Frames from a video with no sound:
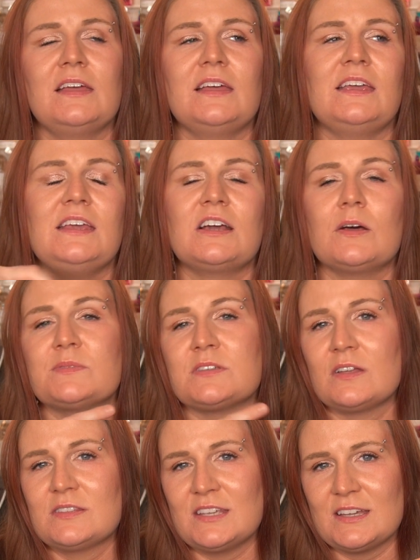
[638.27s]
he comes
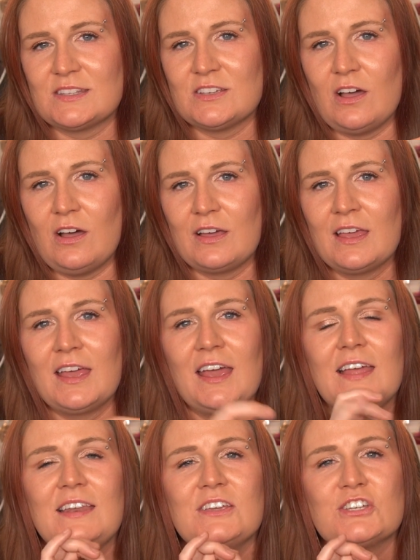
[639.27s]
on TikTok
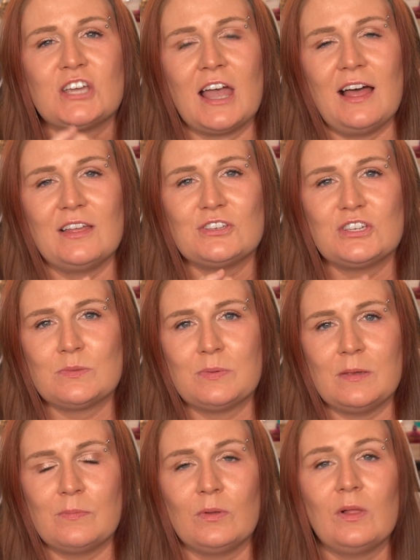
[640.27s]
and he challenges
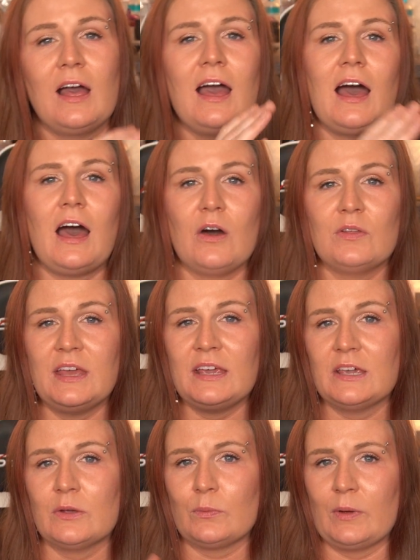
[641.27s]
people how they
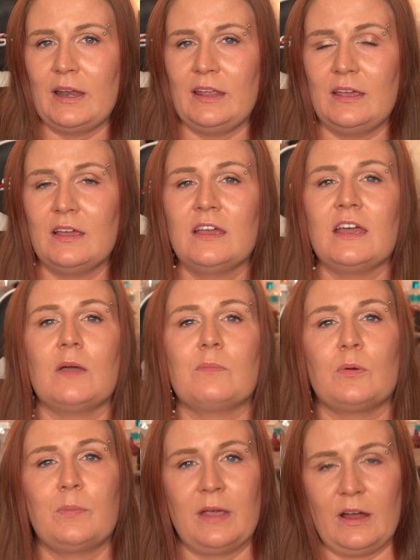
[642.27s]
get ready and
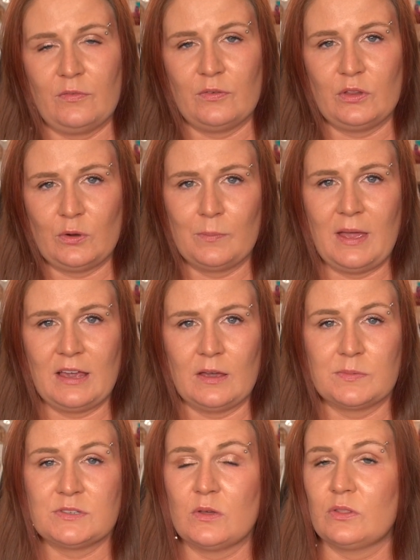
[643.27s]
prepare for their
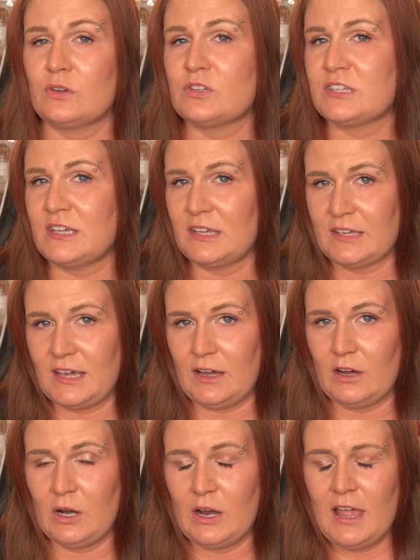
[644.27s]
makeup, so their
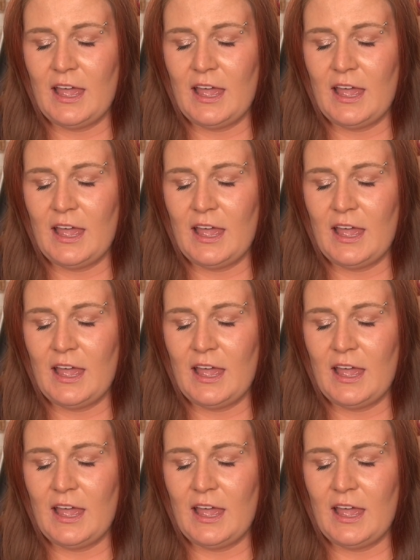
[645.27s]
skincare.